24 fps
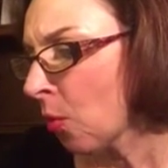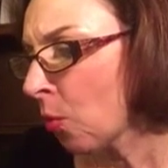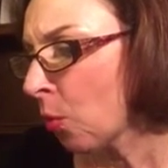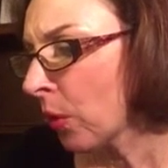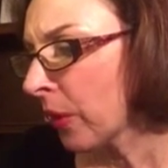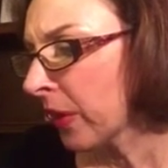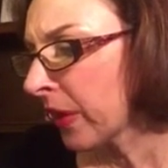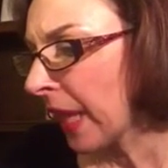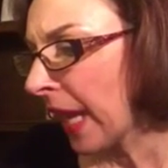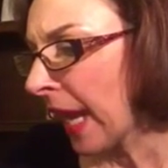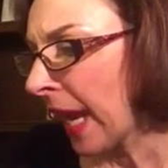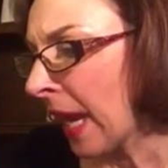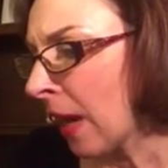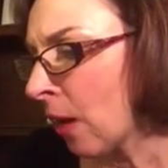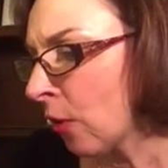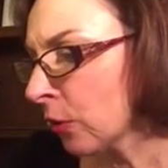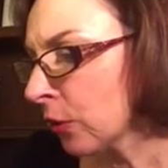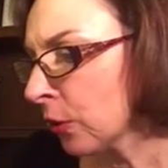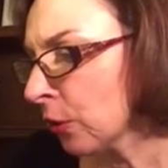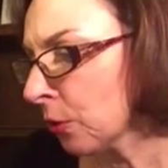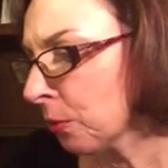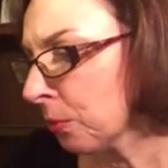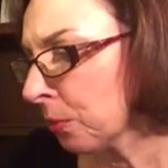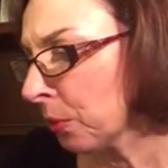
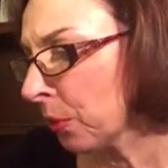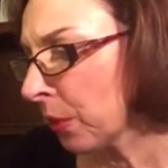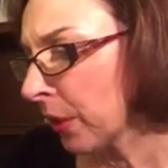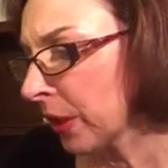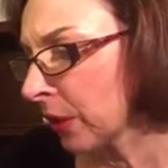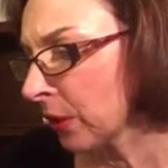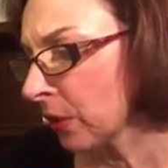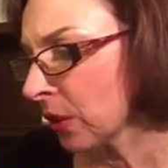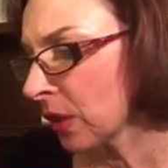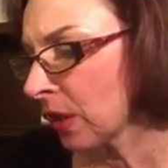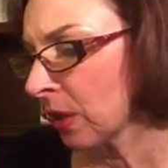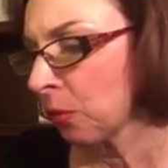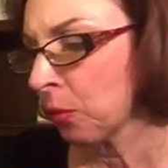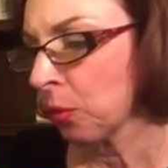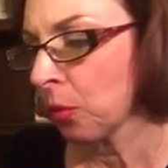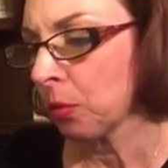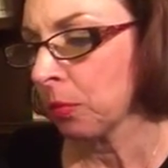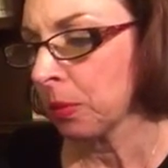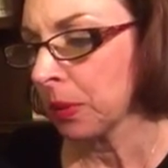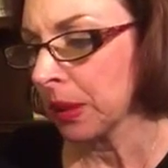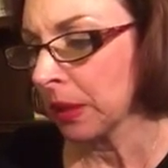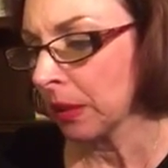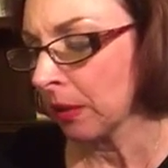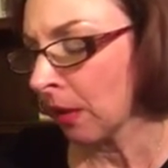Without your prayers, they
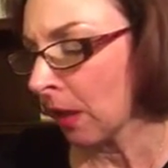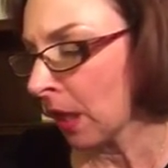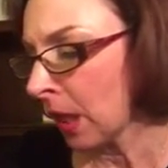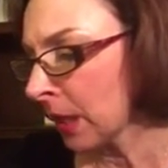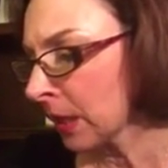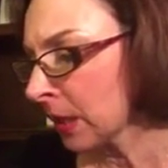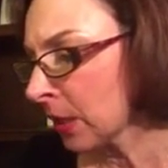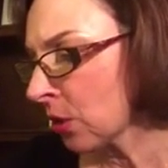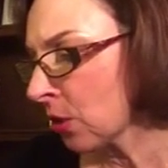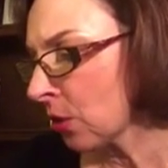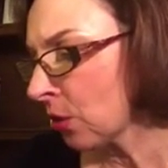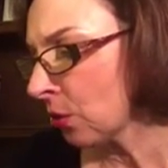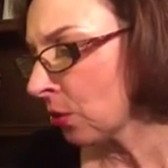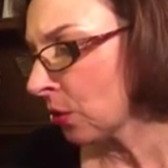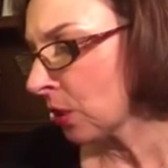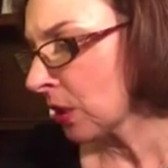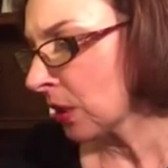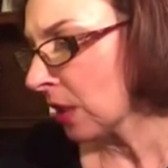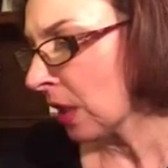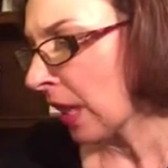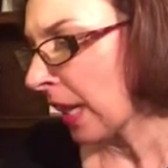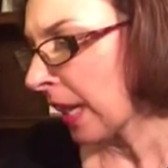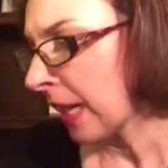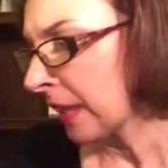will be lost to
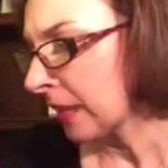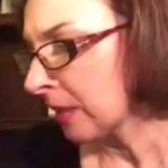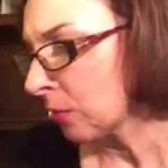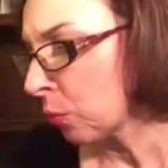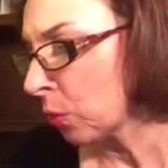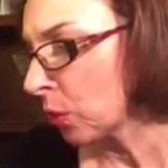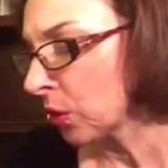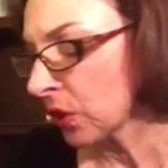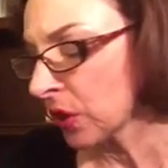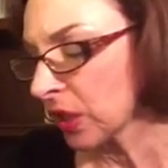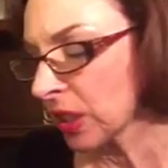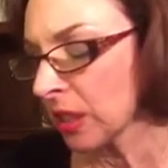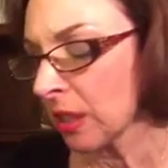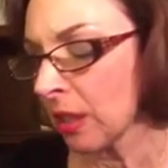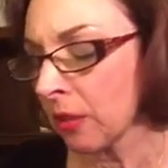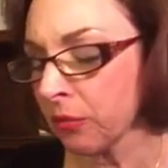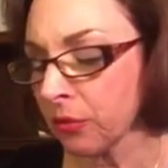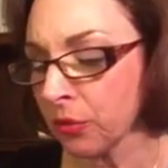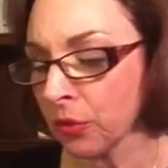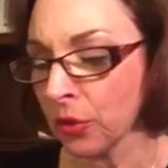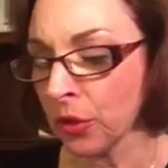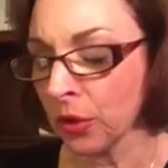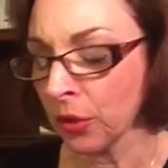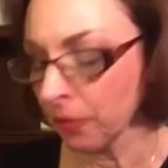and will
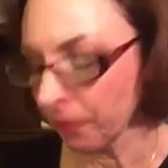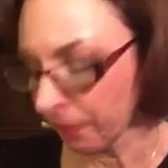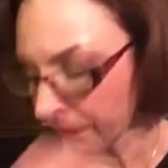suffer